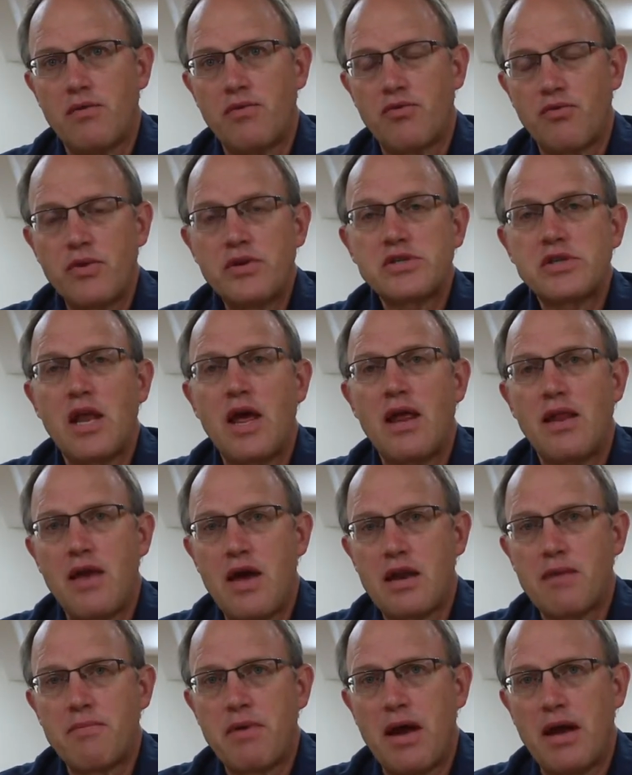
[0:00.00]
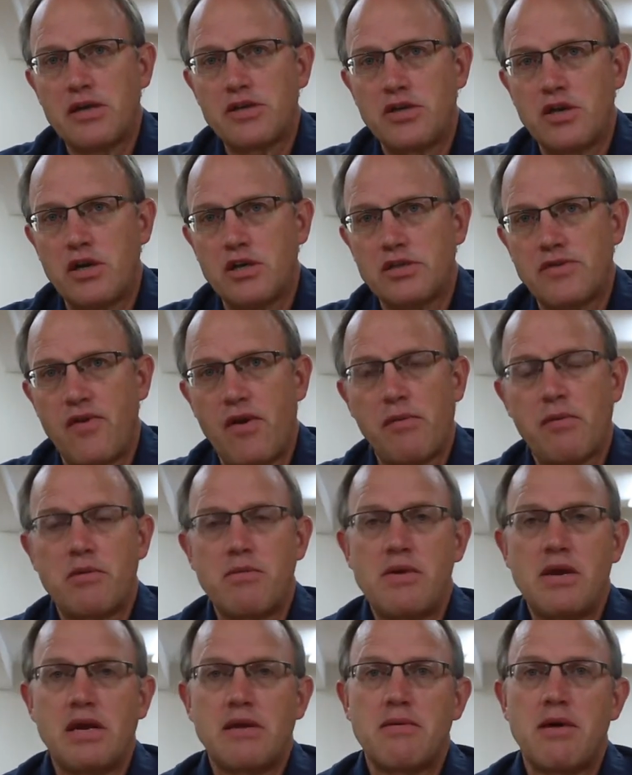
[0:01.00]
3-slat ladder back chairs, if I'm going
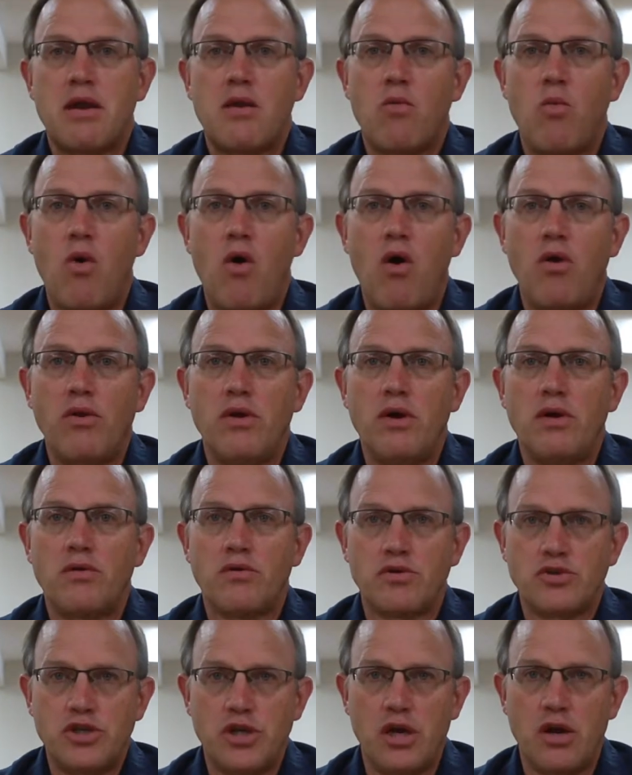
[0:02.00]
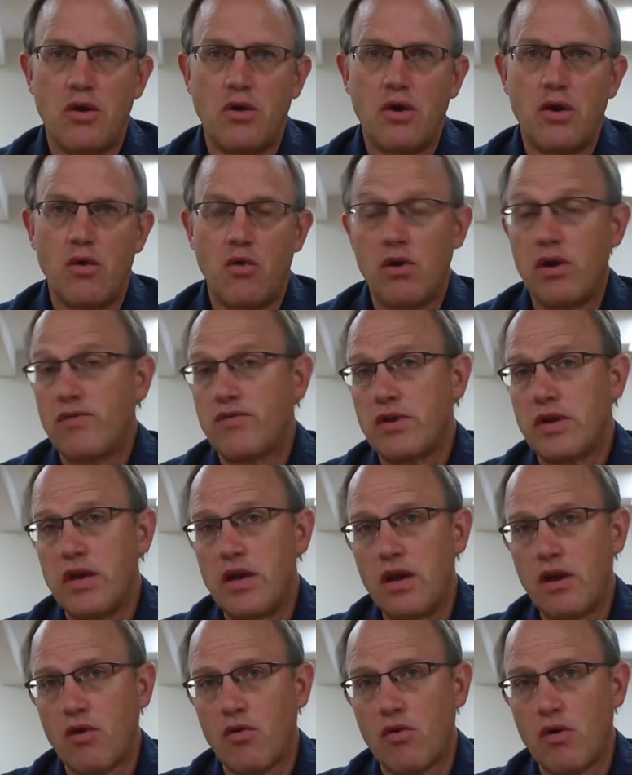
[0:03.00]
to make them out of walnut or cherry or even
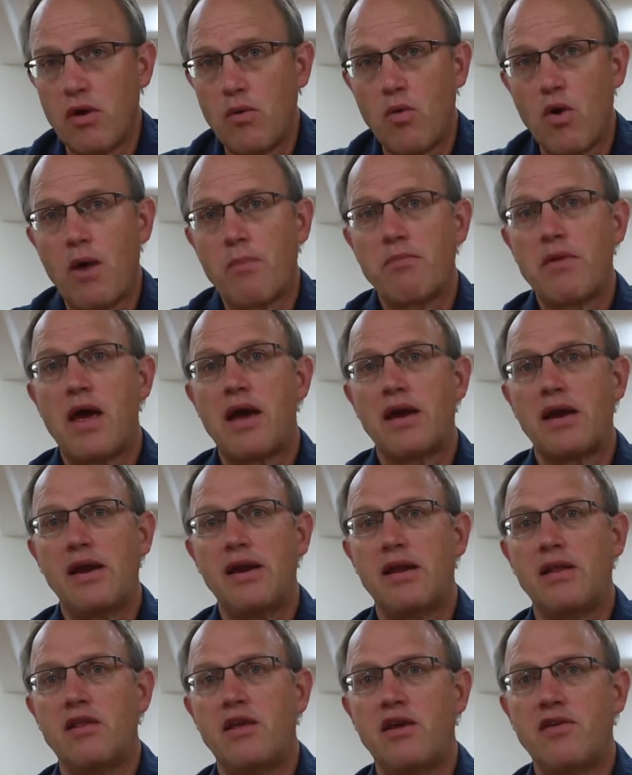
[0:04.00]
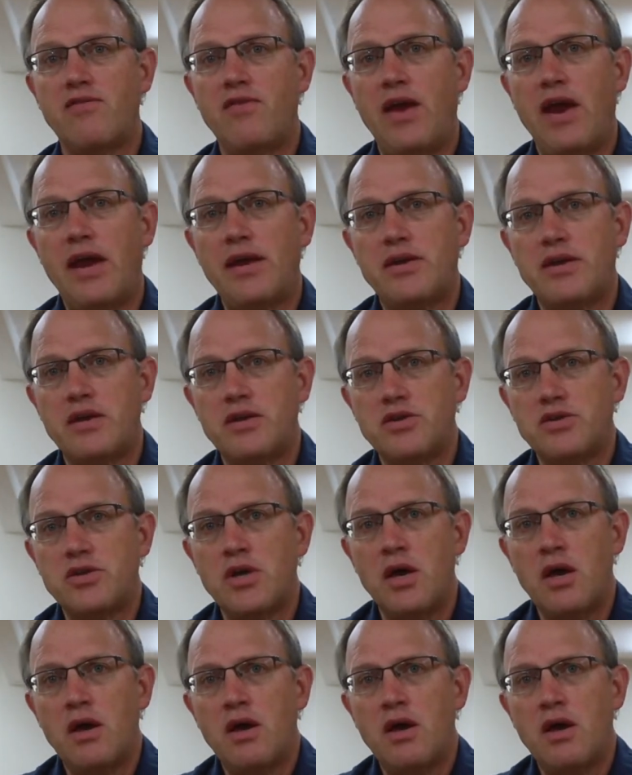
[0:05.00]
hickory, where I'm not getting the advantage